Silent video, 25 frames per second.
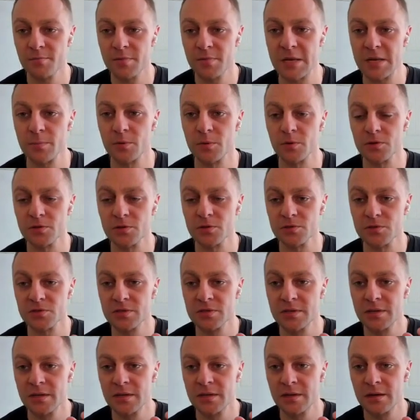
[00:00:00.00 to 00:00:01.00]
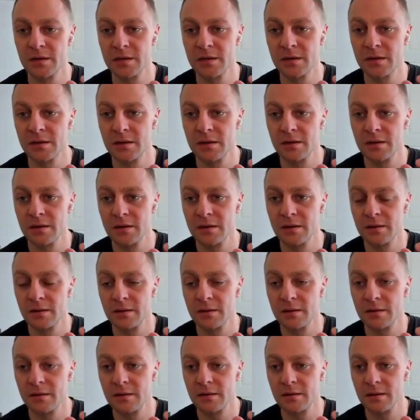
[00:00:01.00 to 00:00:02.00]
people's
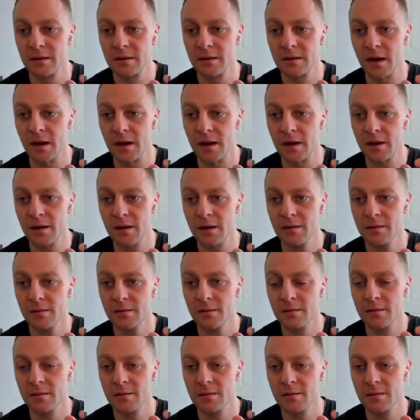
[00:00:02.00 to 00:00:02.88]
uh,